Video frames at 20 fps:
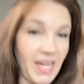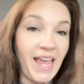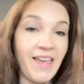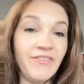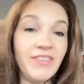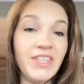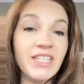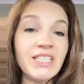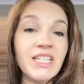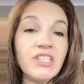and
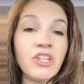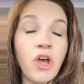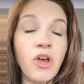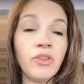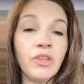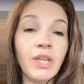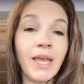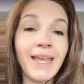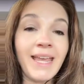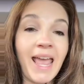this is
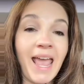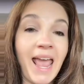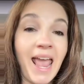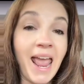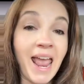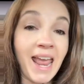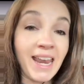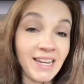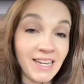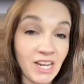unlike
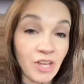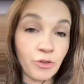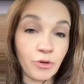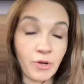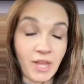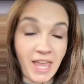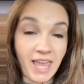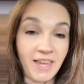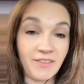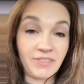any other
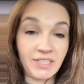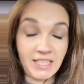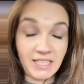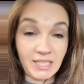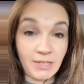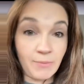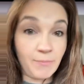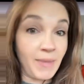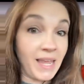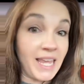cave
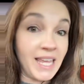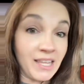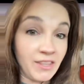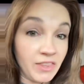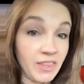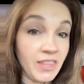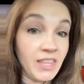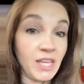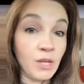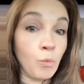system in
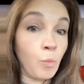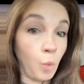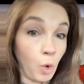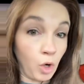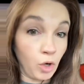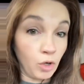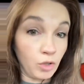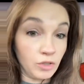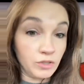the world.